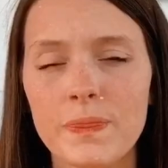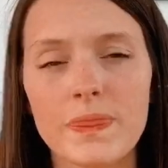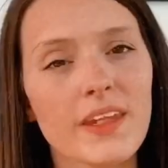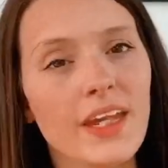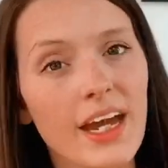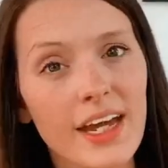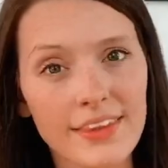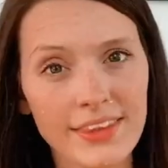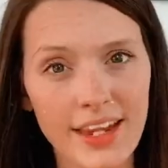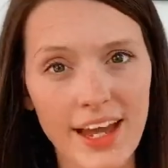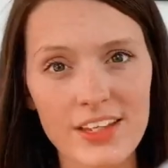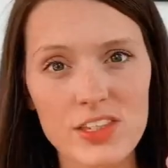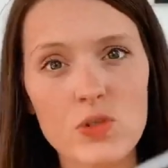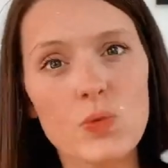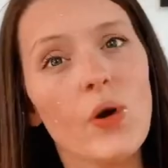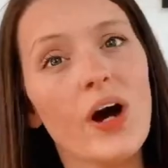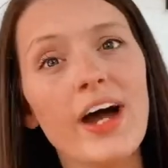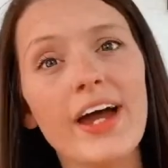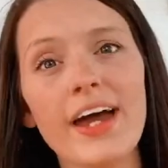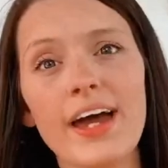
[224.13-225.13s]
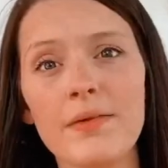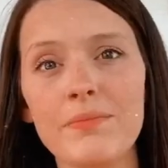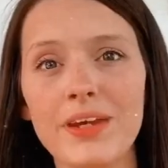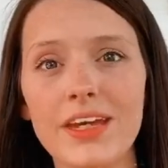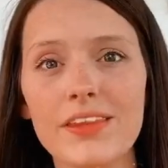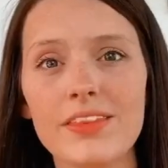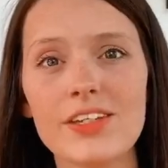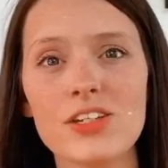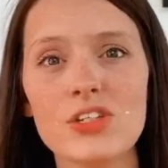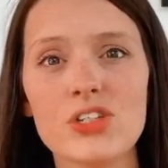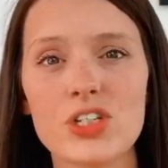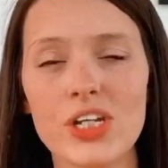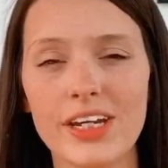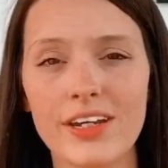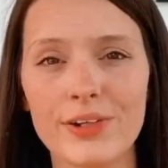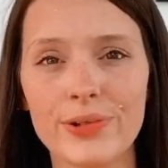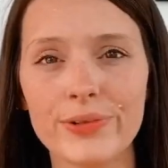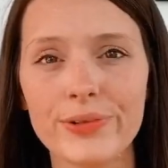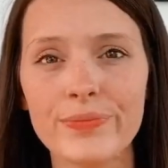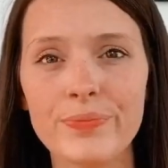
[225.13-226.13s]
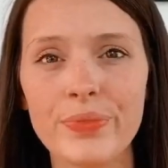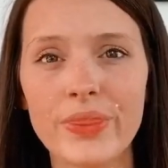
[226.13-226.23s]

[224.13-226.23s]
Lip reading: And that's why I made this channel.